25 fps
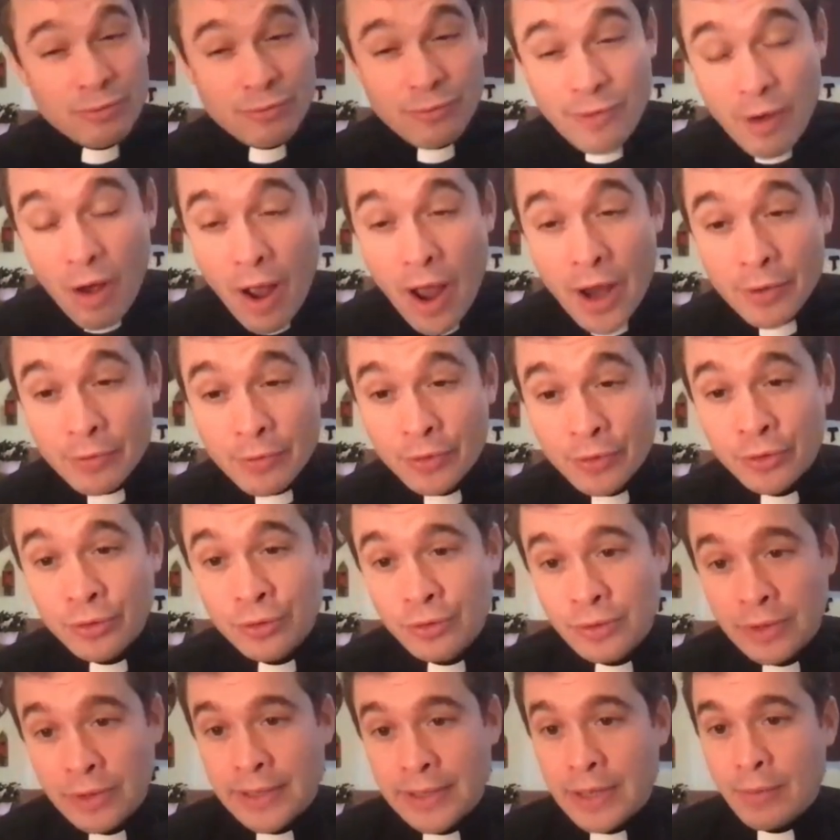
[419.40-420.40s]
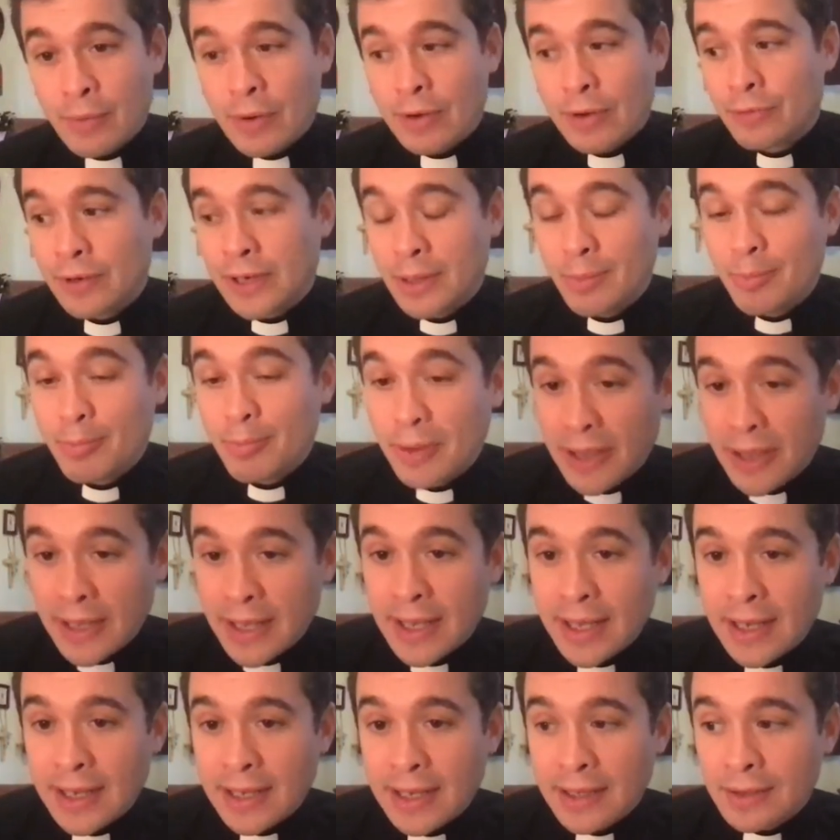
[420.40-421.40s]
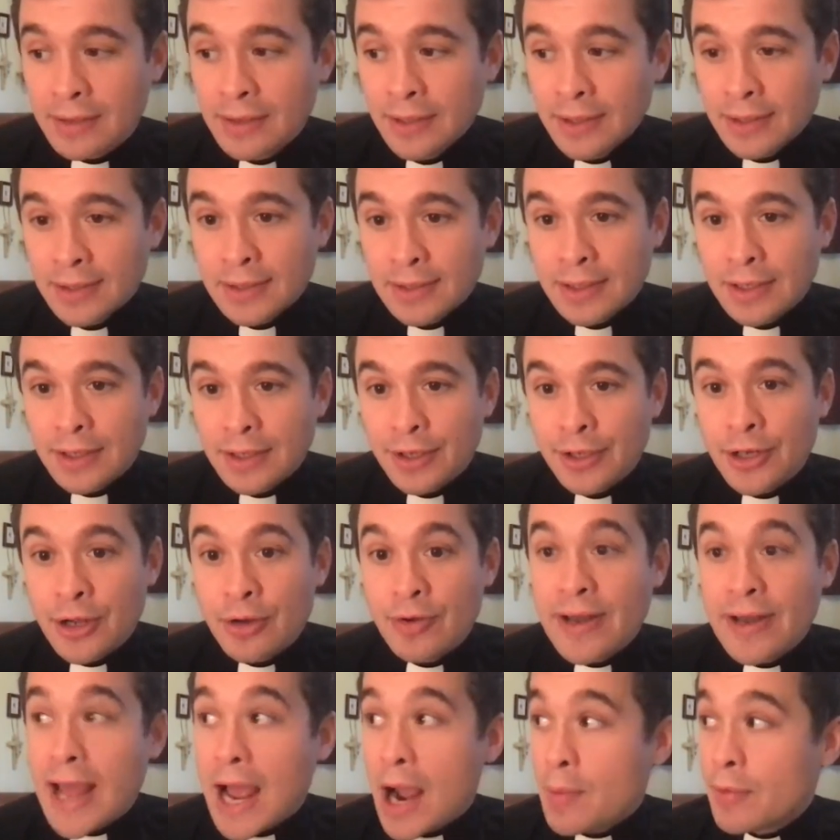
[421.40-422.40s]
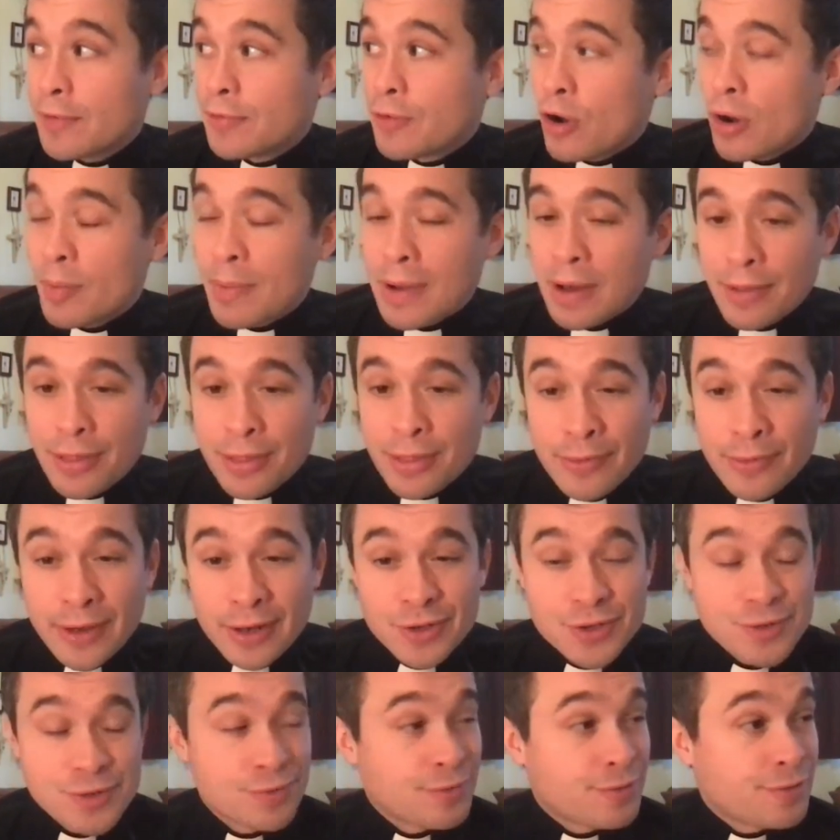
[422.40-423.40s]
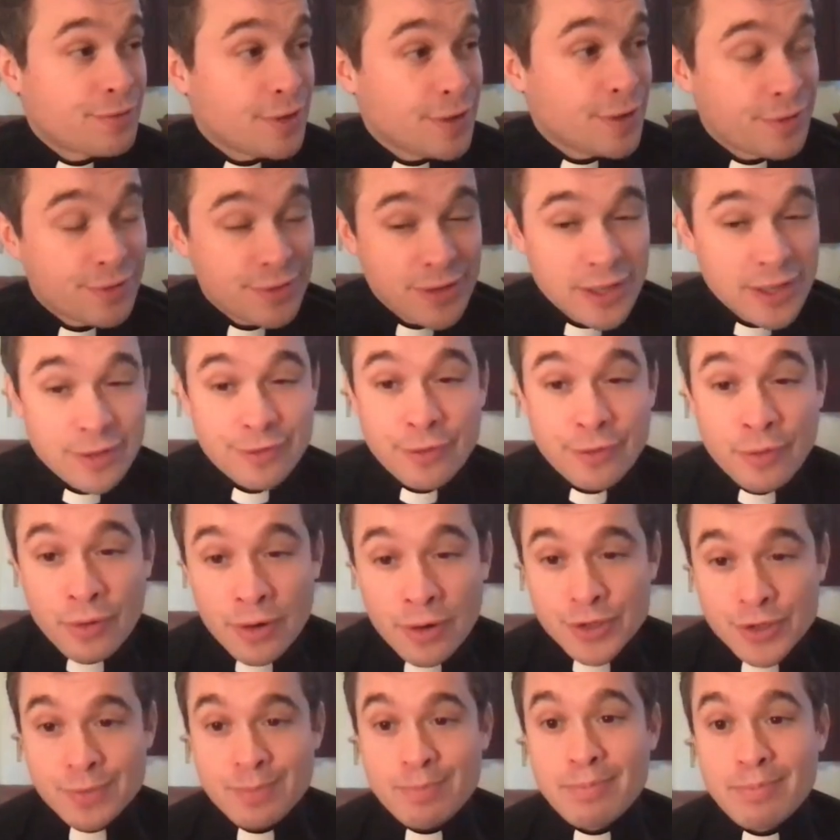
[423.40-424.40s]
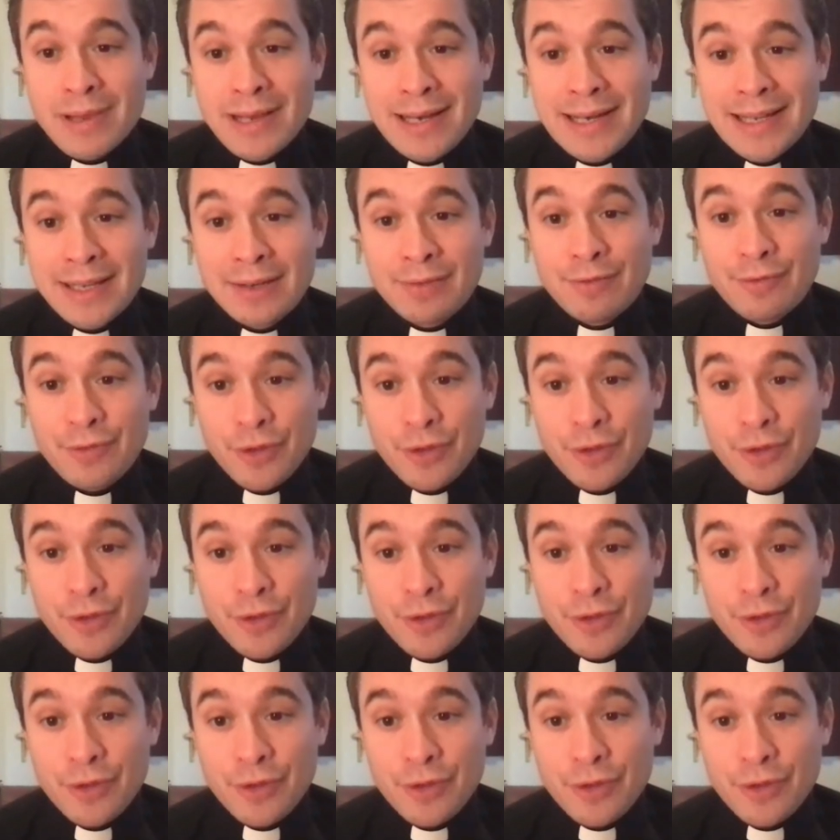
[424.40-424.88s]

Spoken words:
viral and they went really big. And, you know, now we've got about 350, 400 million